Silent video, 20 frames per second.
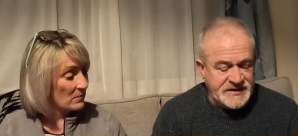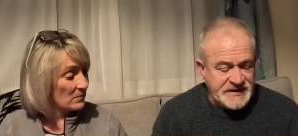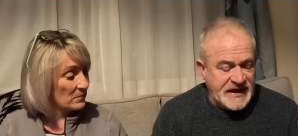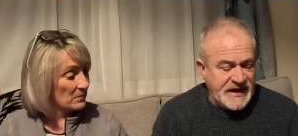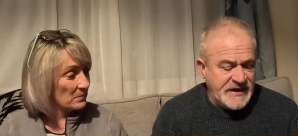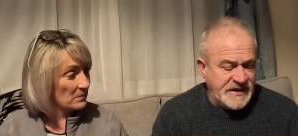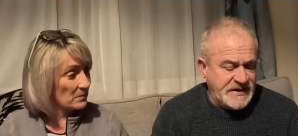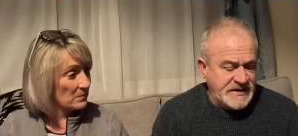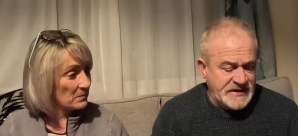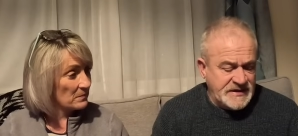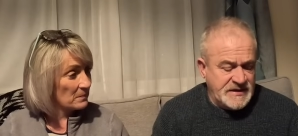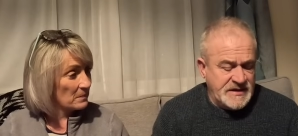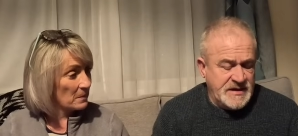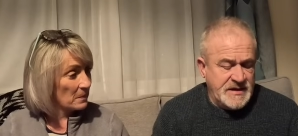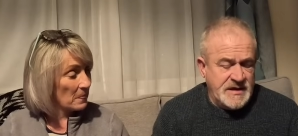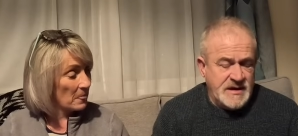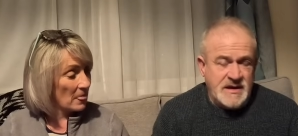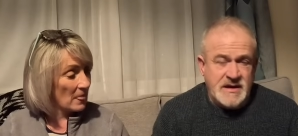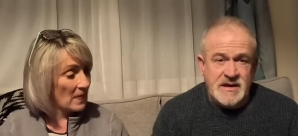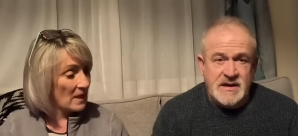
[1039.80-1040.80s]
Speaker 1: date.
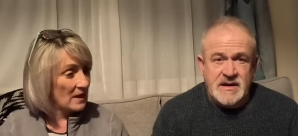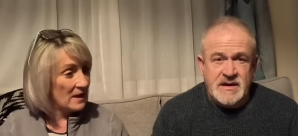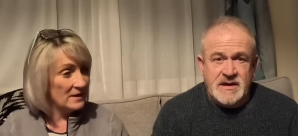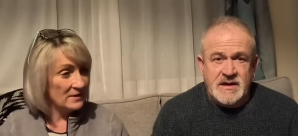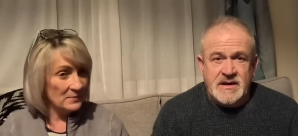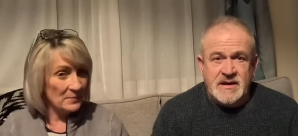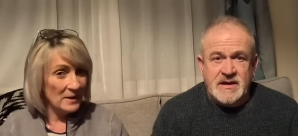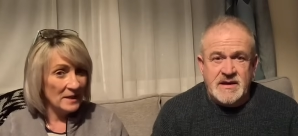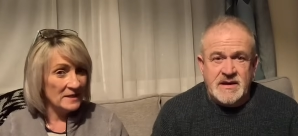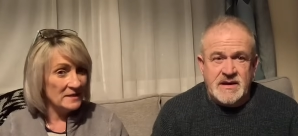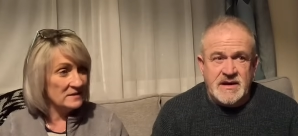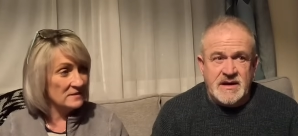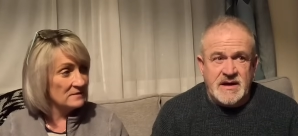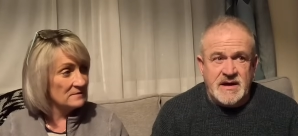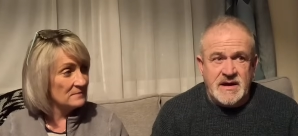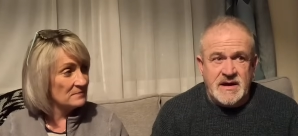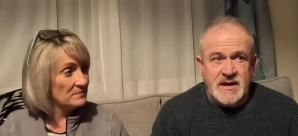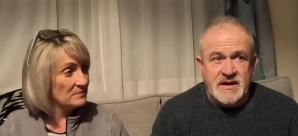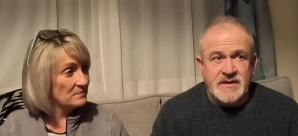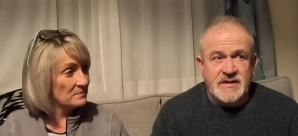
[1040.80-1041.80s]
And the place.
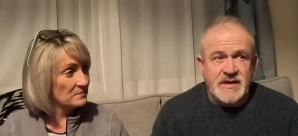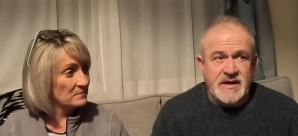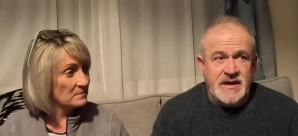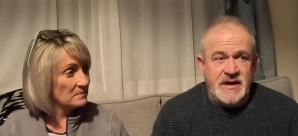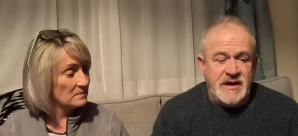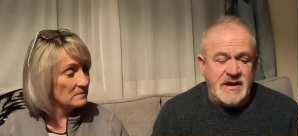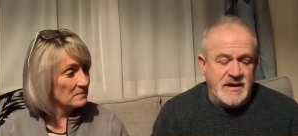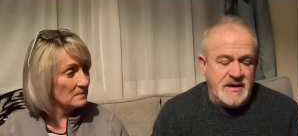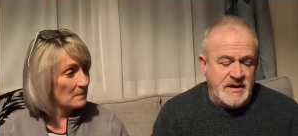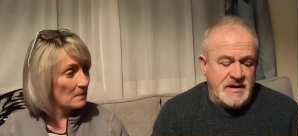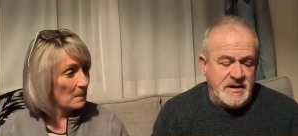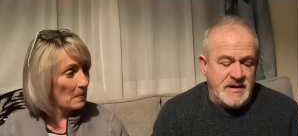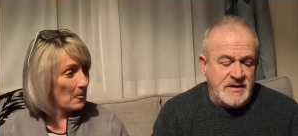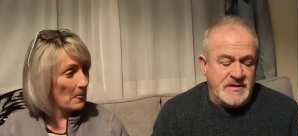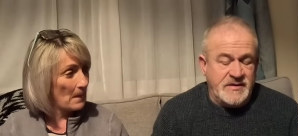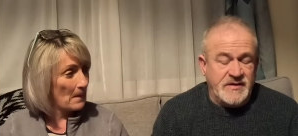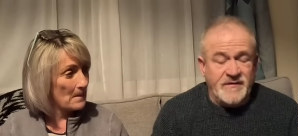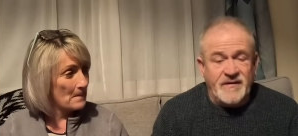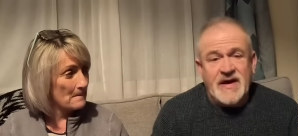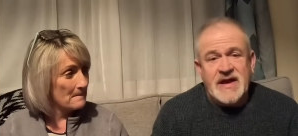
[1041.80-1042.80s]
And the
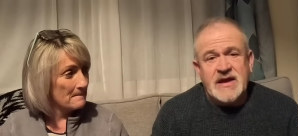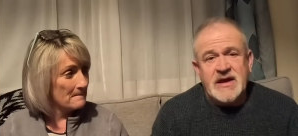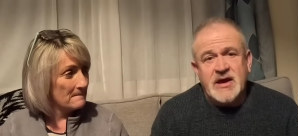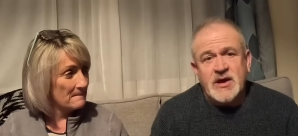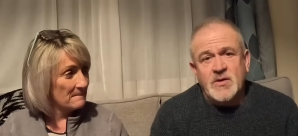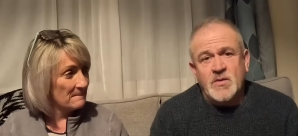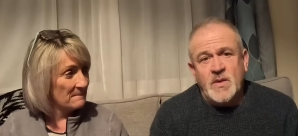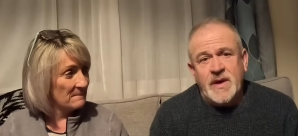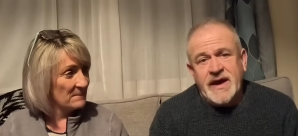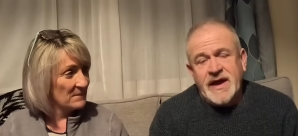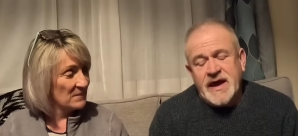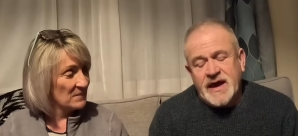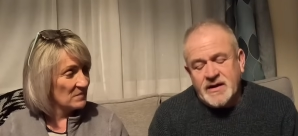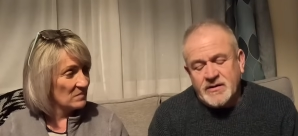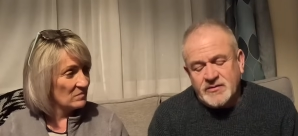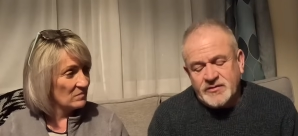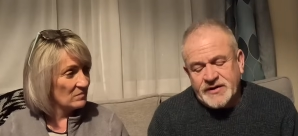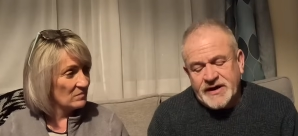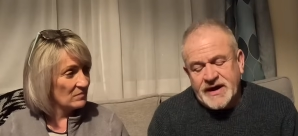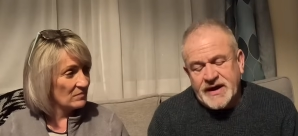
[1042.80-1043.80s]
venue we
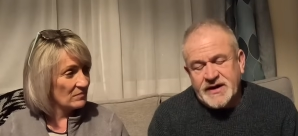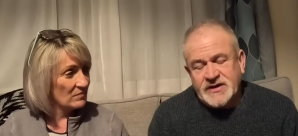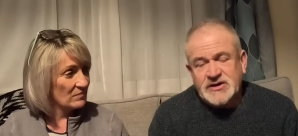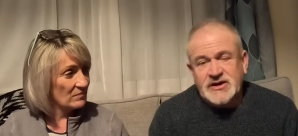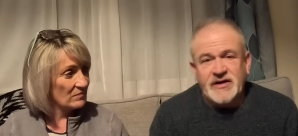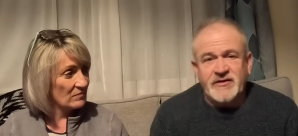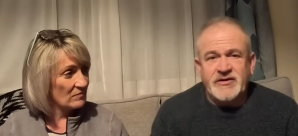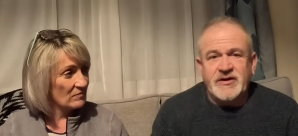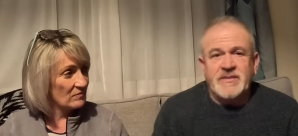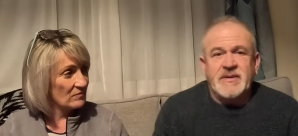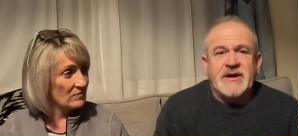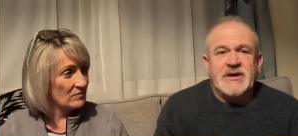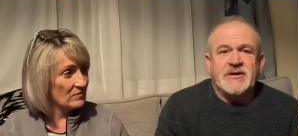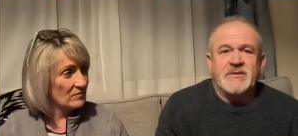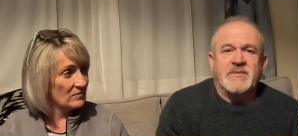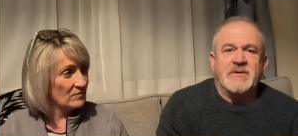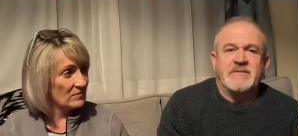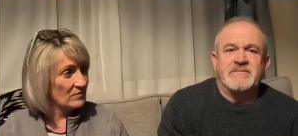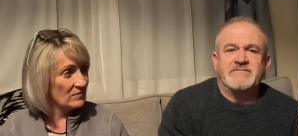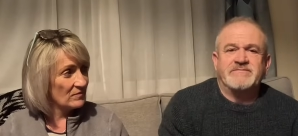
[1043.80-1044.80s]
held our charity meetup.
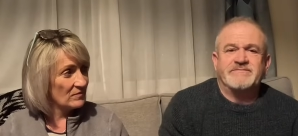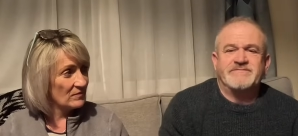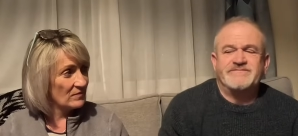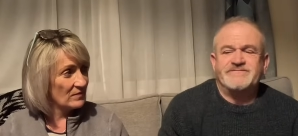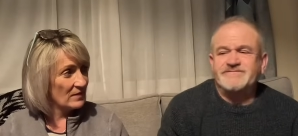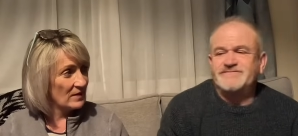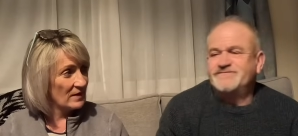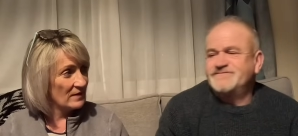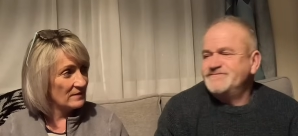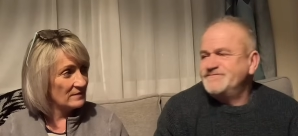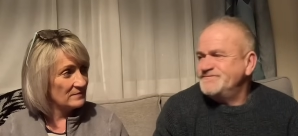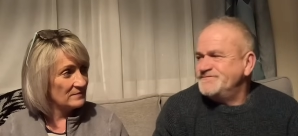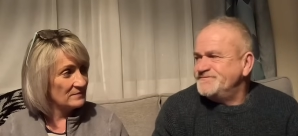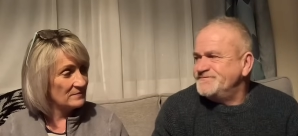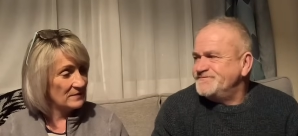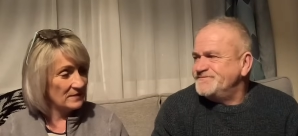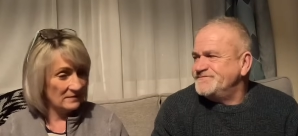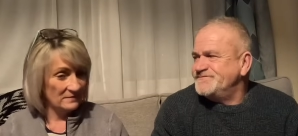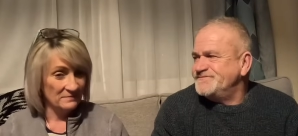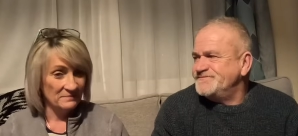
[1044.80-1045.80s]

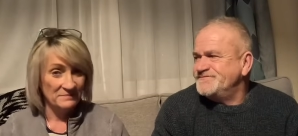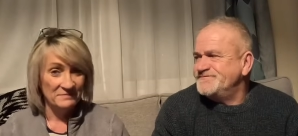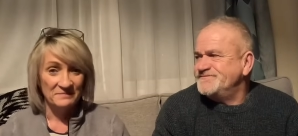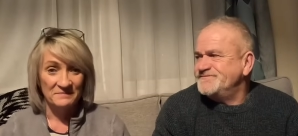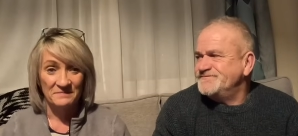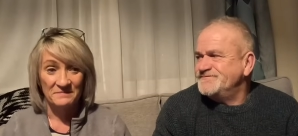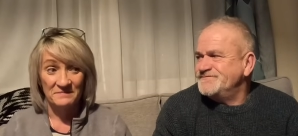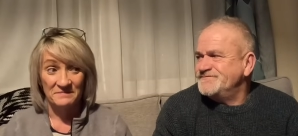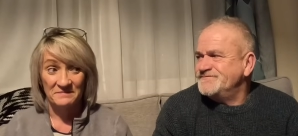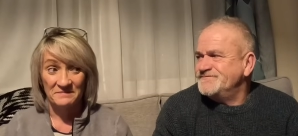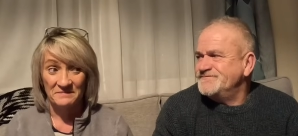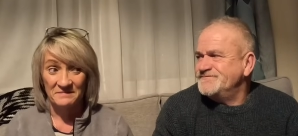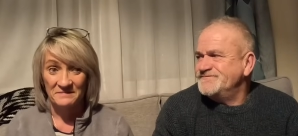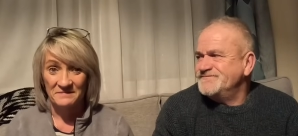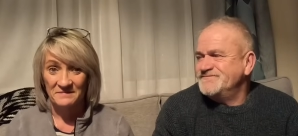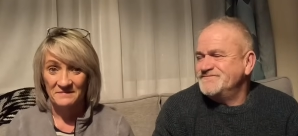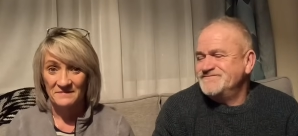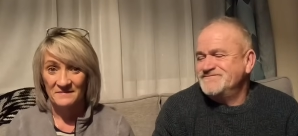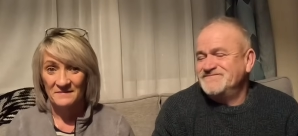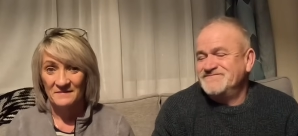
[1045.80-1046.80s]
Speaker 2: Oh.
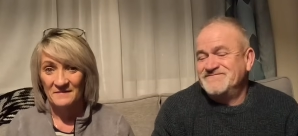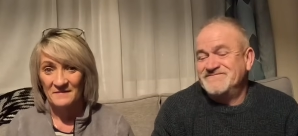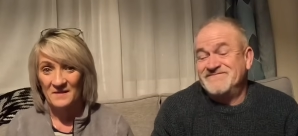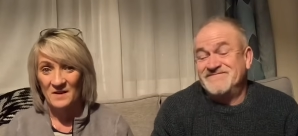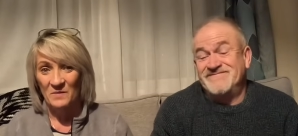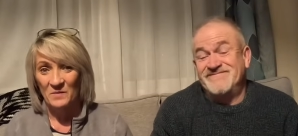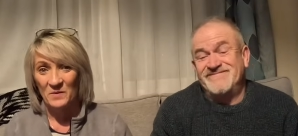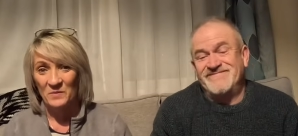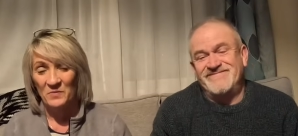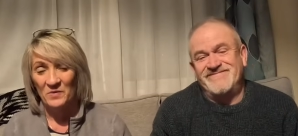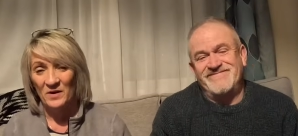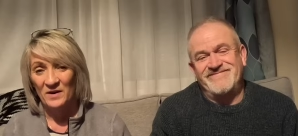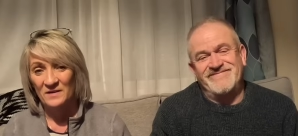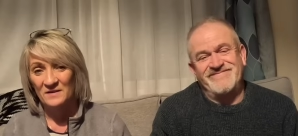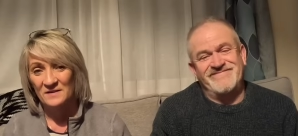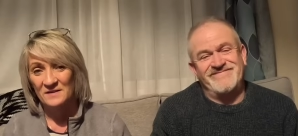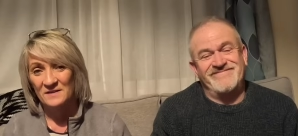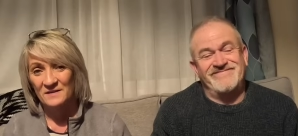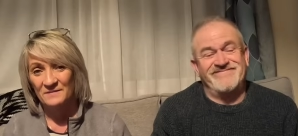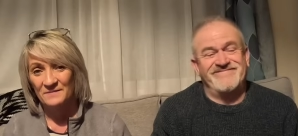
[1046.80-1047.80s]
I'm
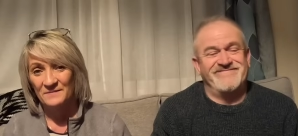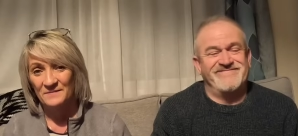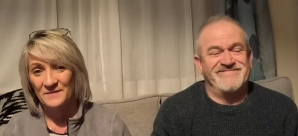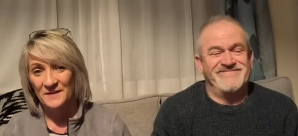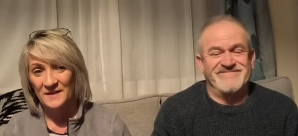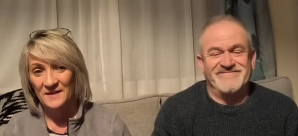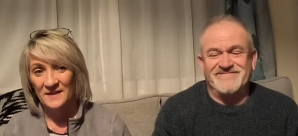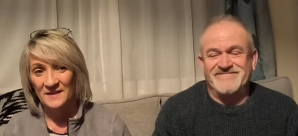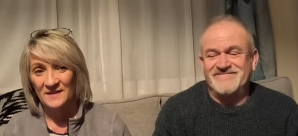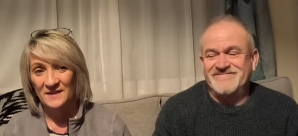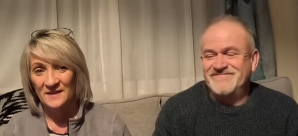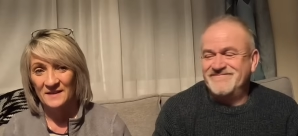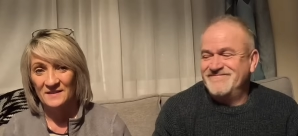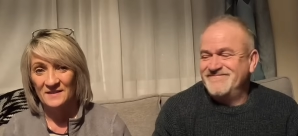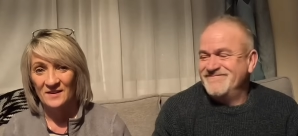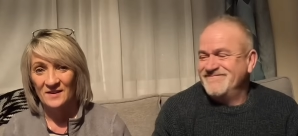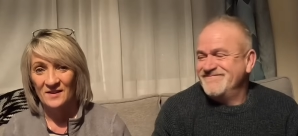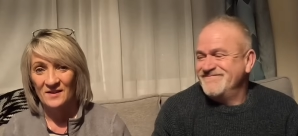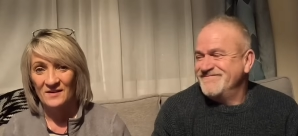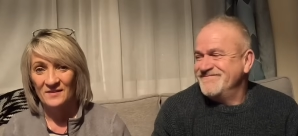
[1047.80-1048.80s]
impressed, and that takes
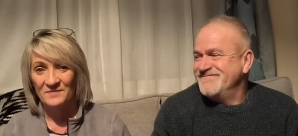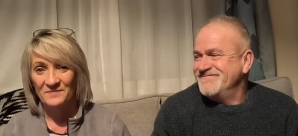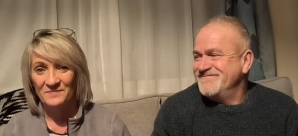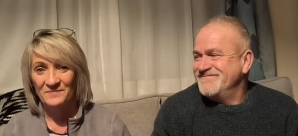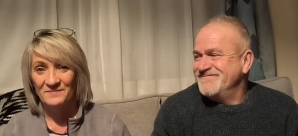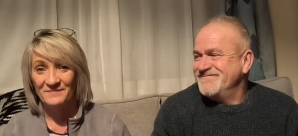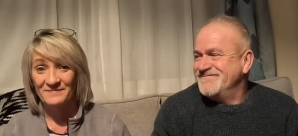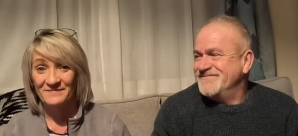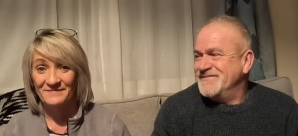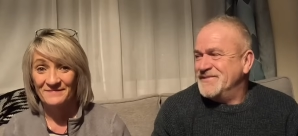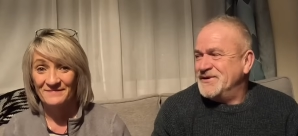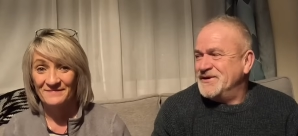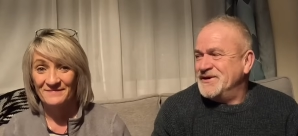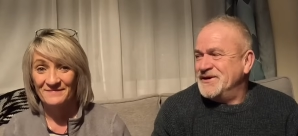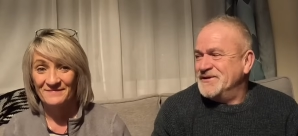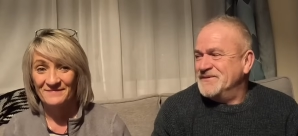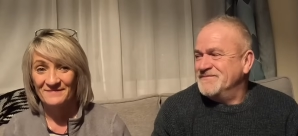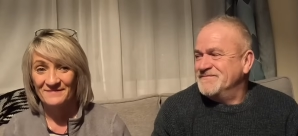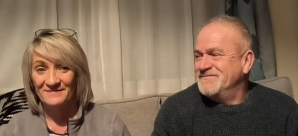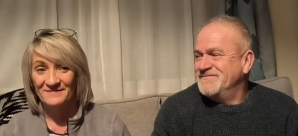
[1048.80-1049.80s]
a lot. Oh
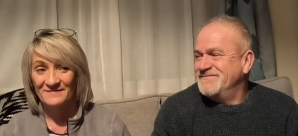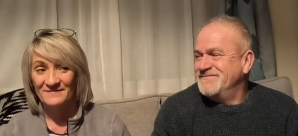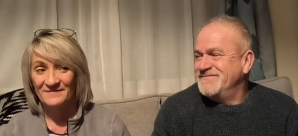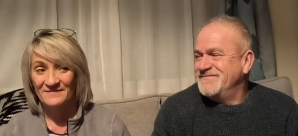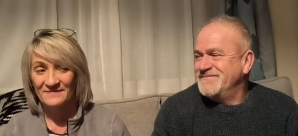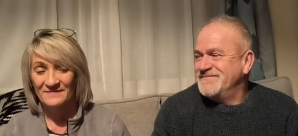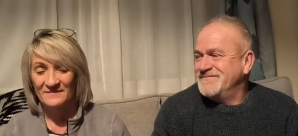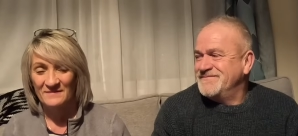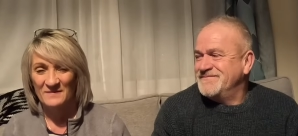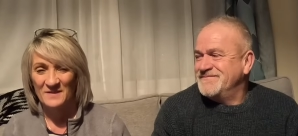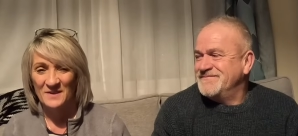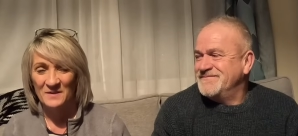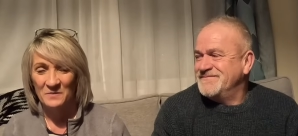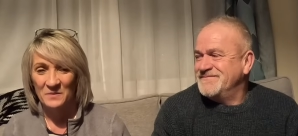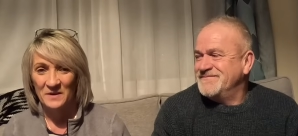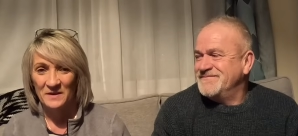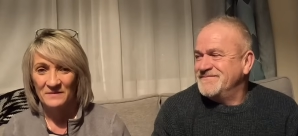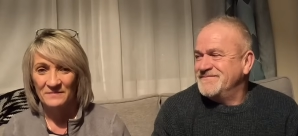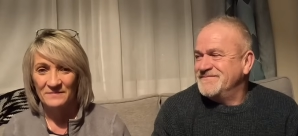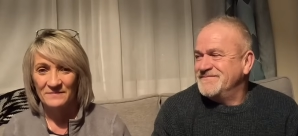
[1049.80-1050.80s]
yeah. A little
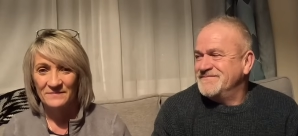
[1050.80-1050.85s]
bit.